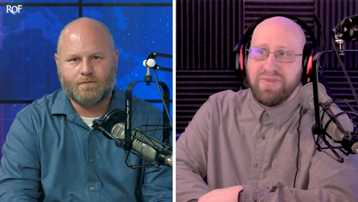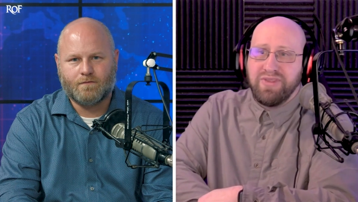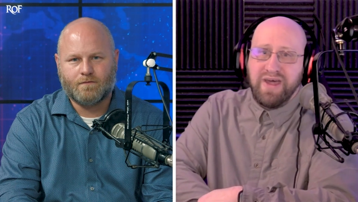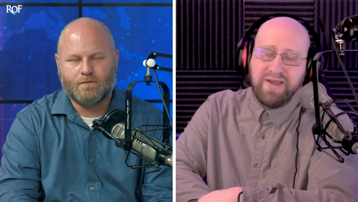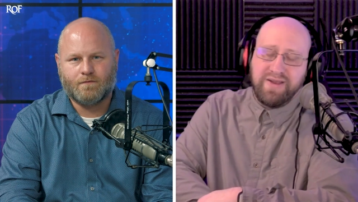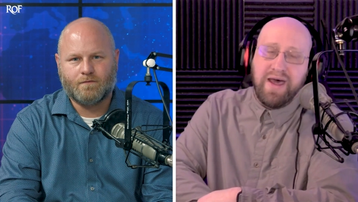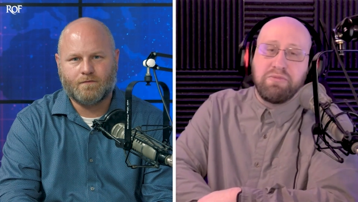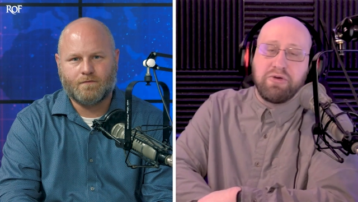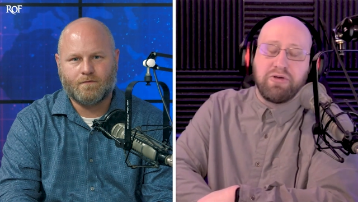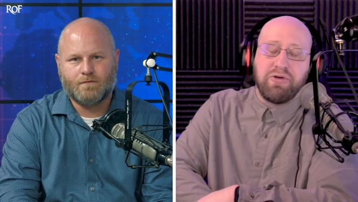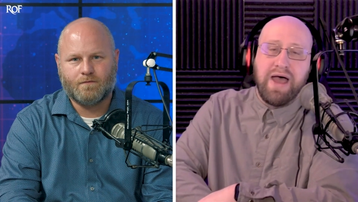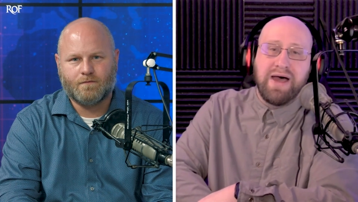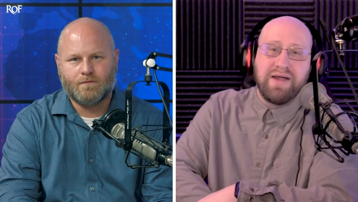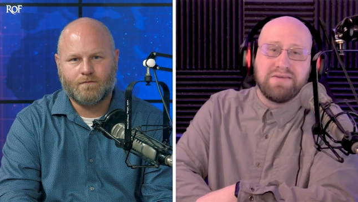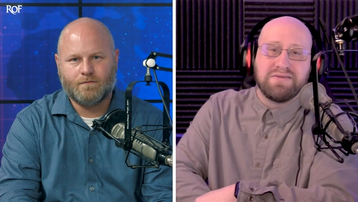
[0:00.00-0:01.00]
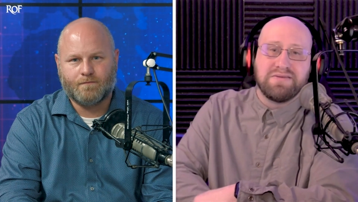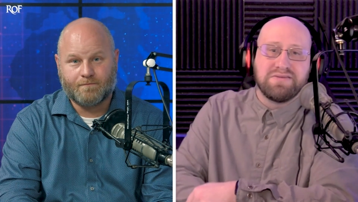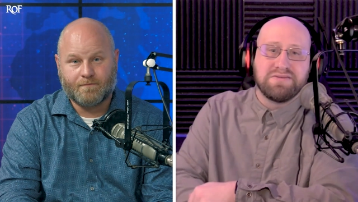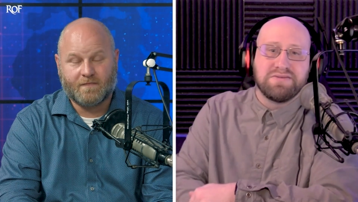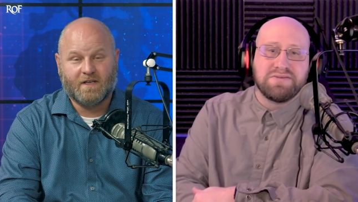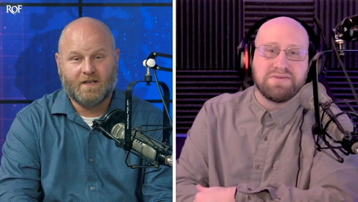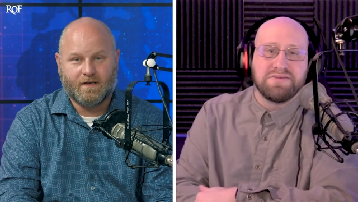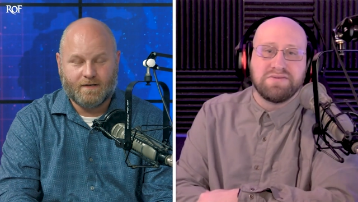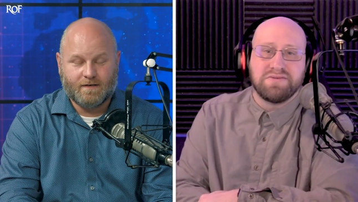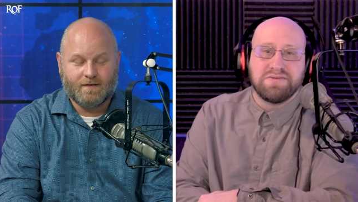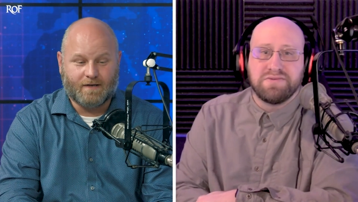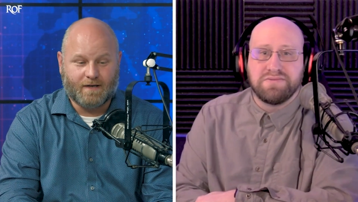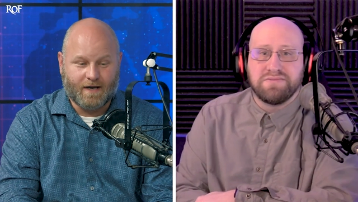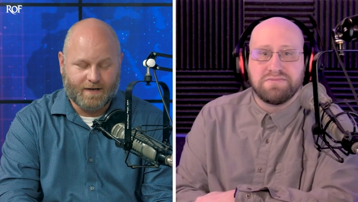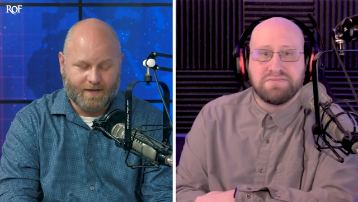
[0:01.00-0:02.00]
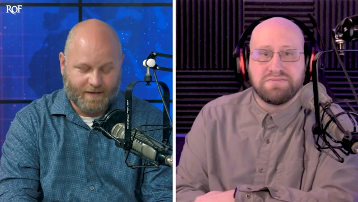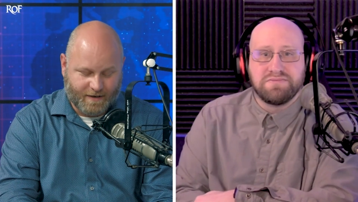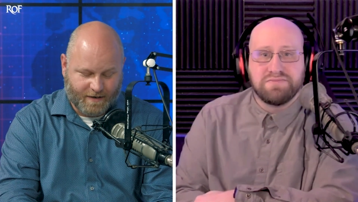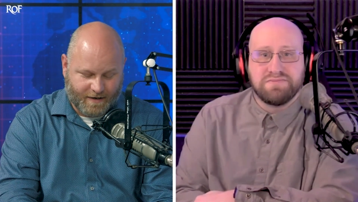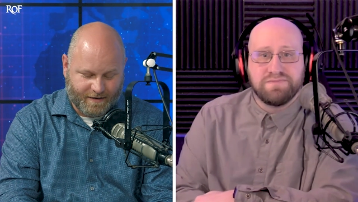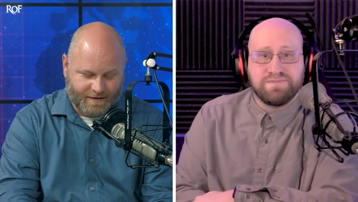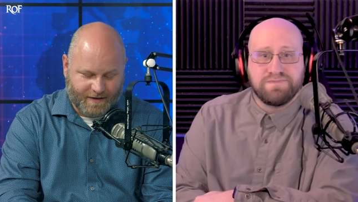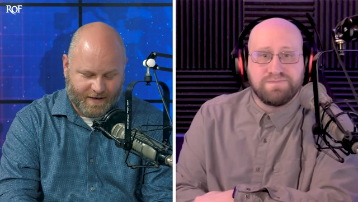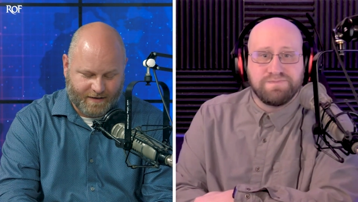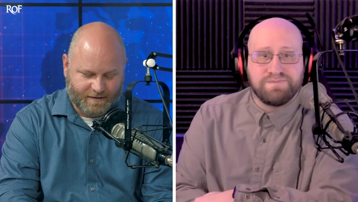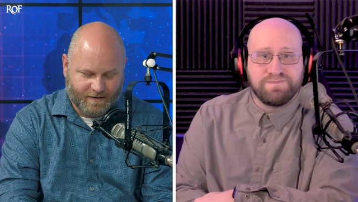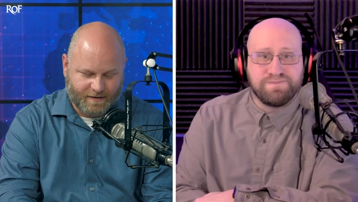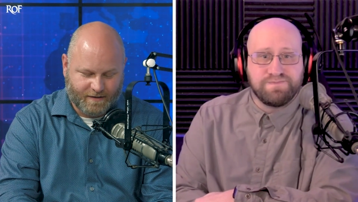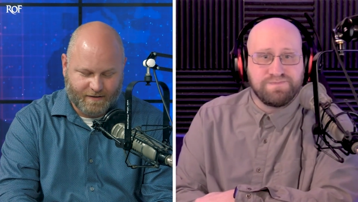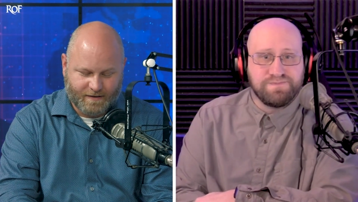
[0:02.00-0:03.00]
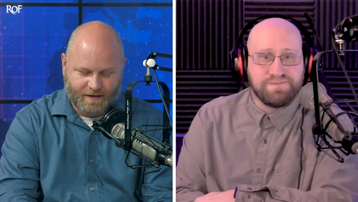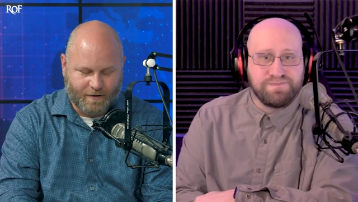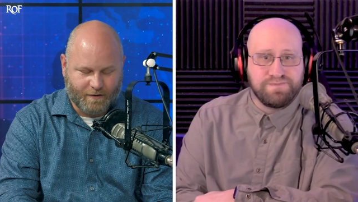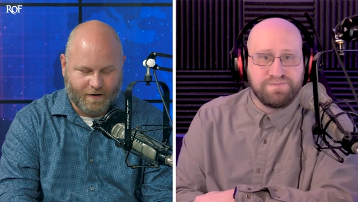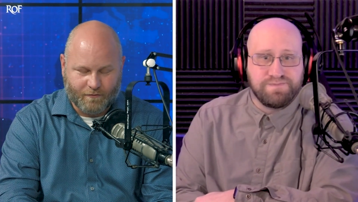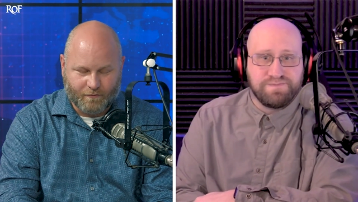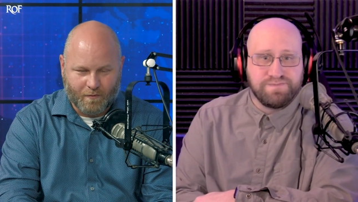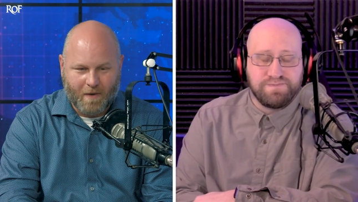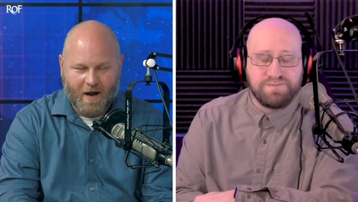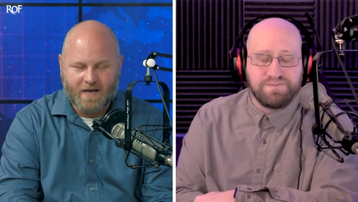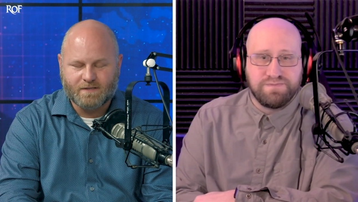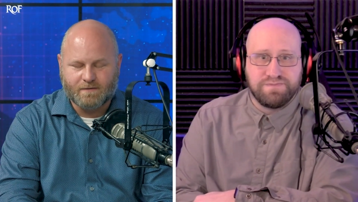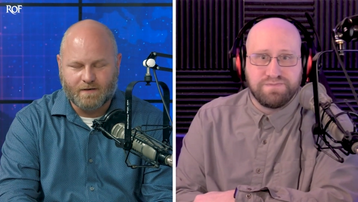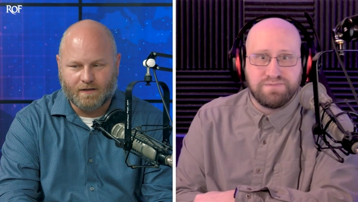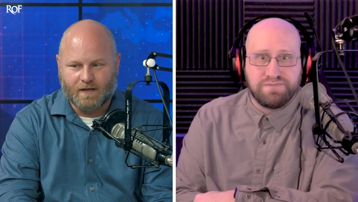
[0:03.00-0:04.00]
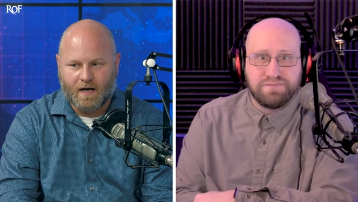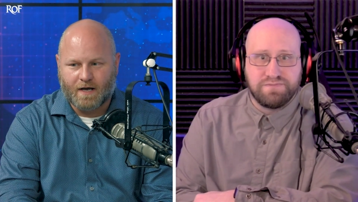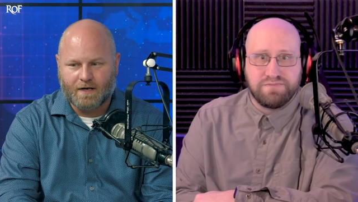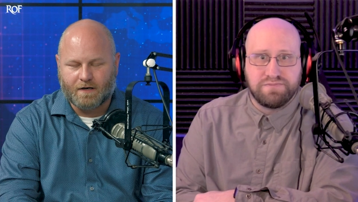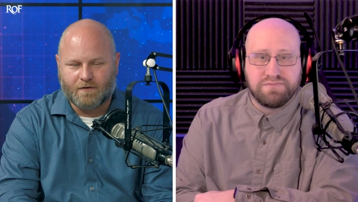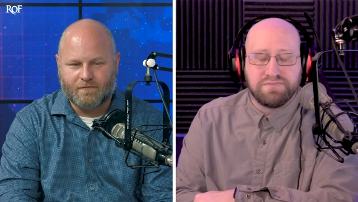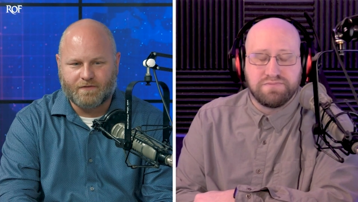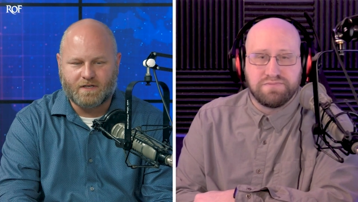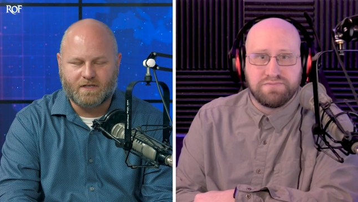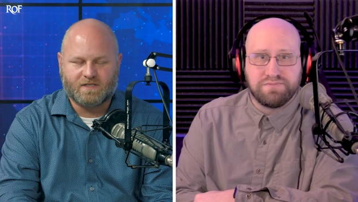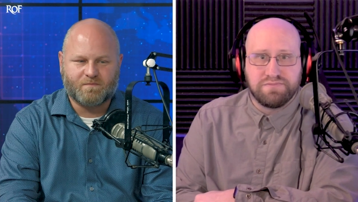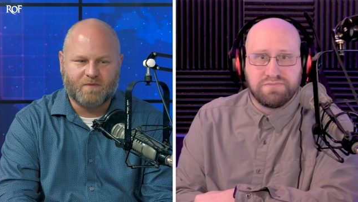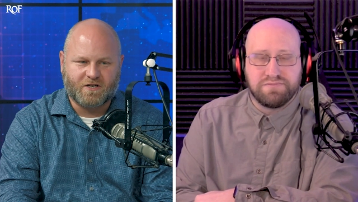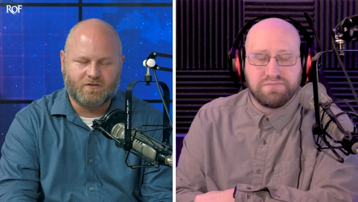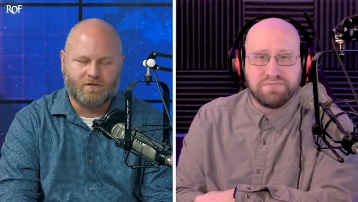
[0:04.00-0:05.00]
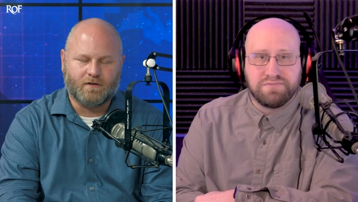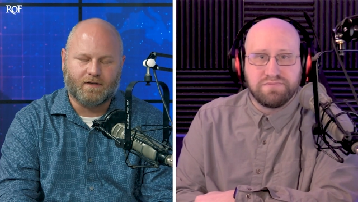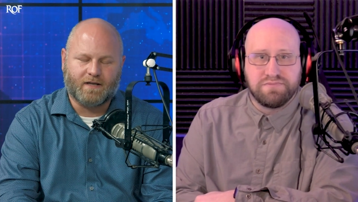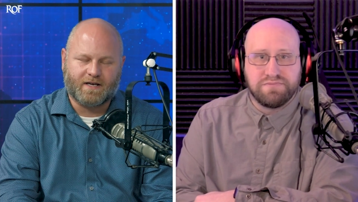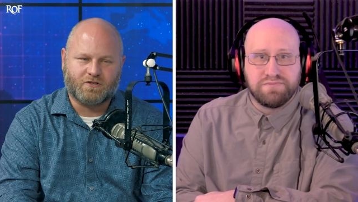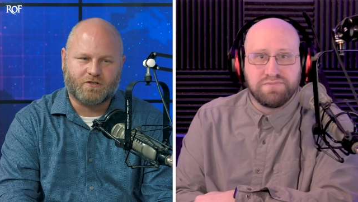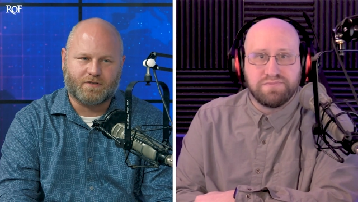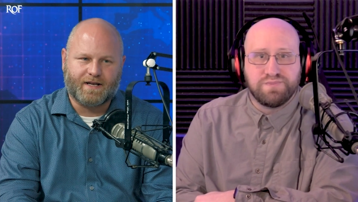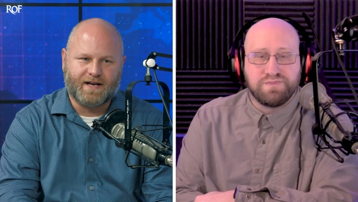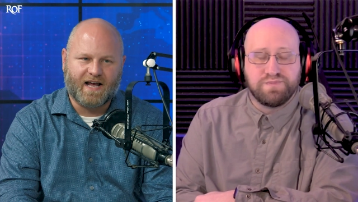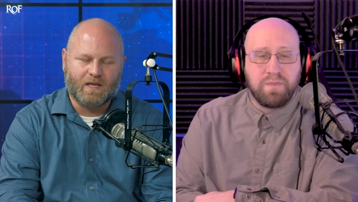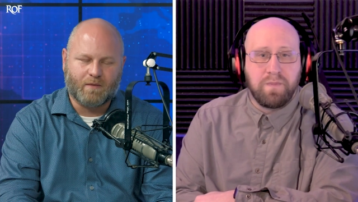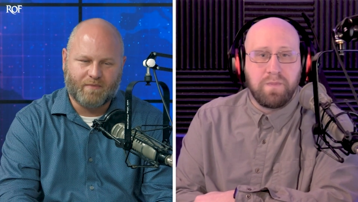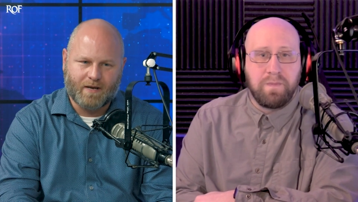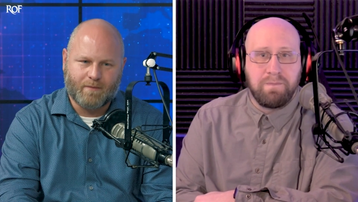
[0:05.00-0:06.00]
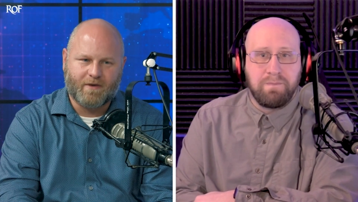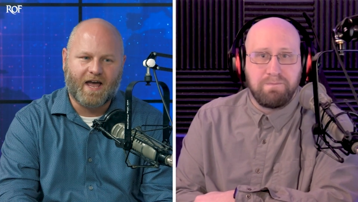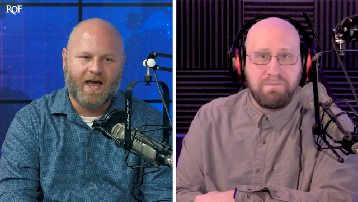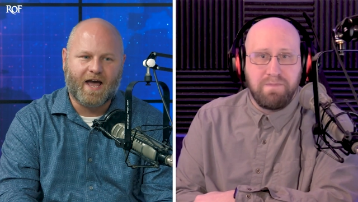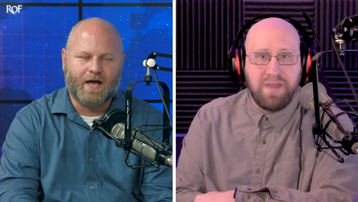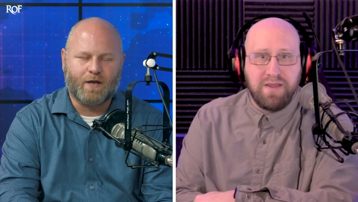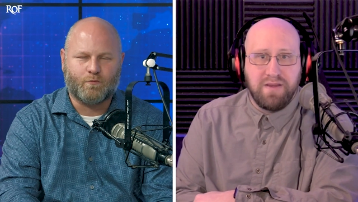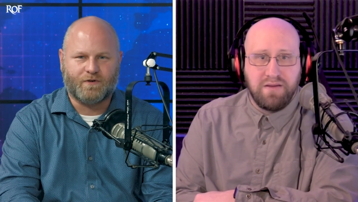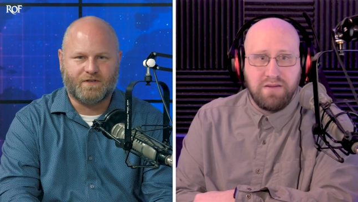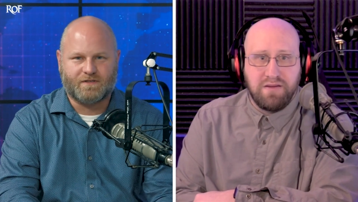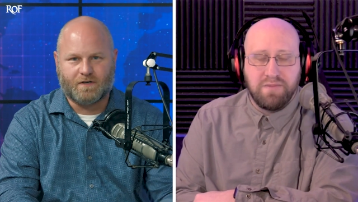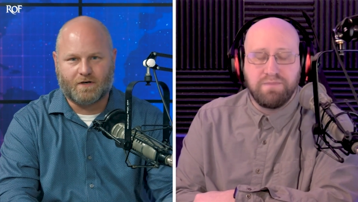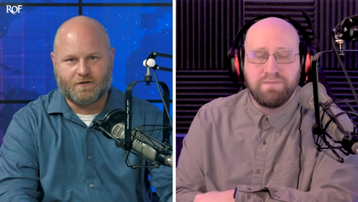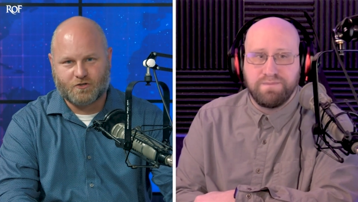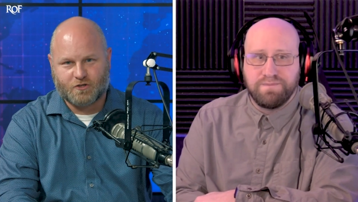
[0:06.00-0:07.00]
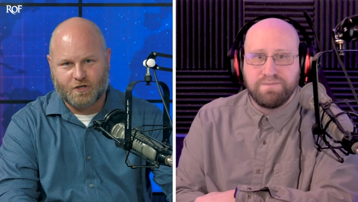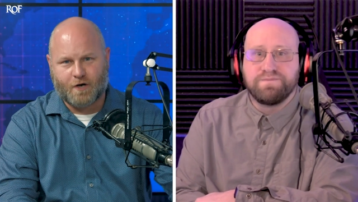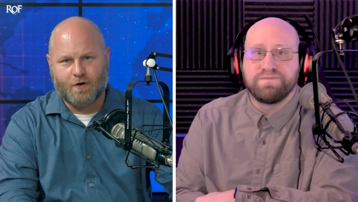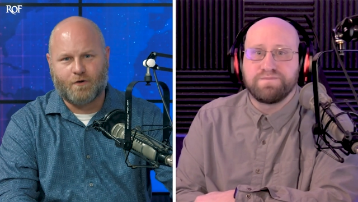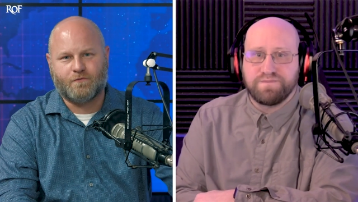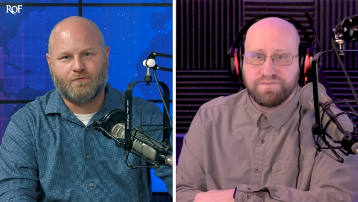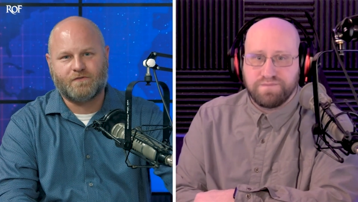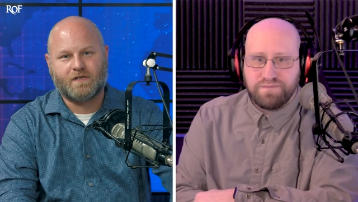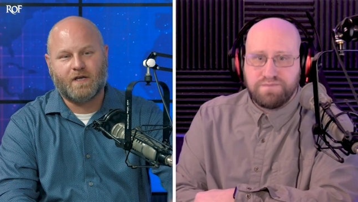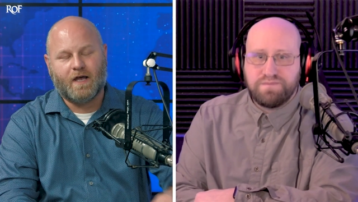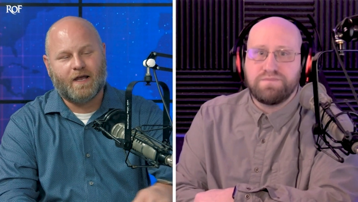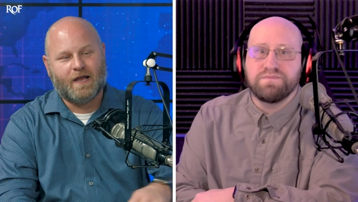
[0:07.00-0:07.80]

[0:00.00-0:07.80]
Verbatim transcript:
Speaker 1: than a Democrat.
Speaker 2: Yeah, and that it, it, reminds me a lot of the special election that Alabama had with Doug Jones